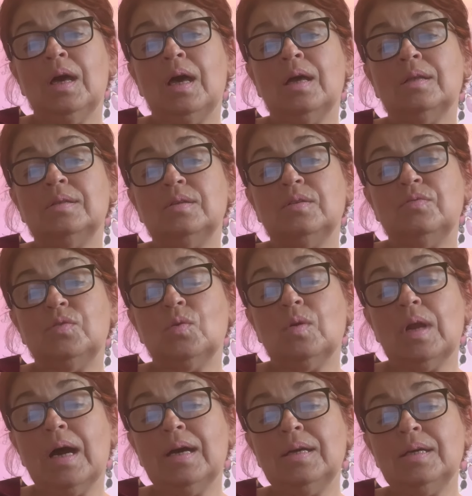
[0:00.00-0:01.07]
and if you
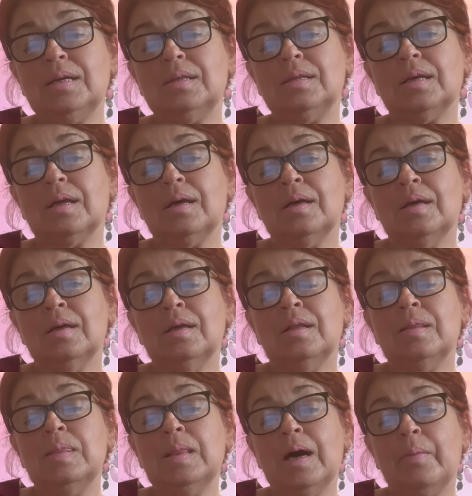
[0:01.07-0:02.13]
like the
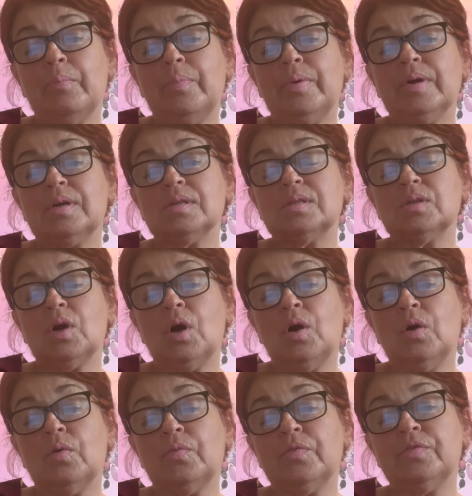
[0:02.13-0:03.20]
numbers
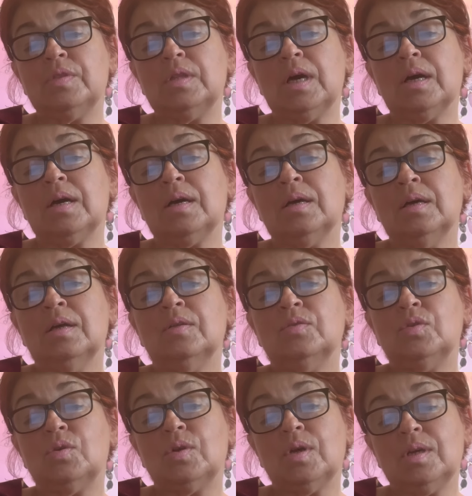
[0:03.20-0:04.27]
of the
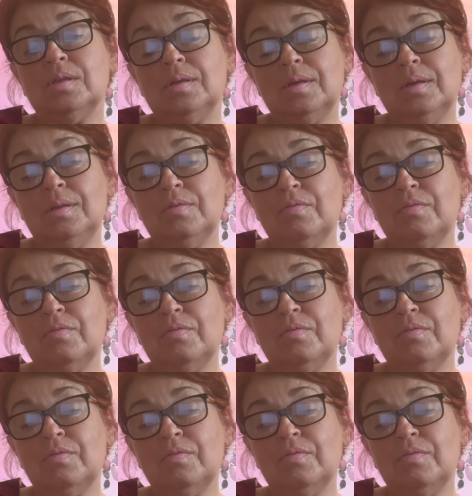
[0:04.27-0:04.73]
trade in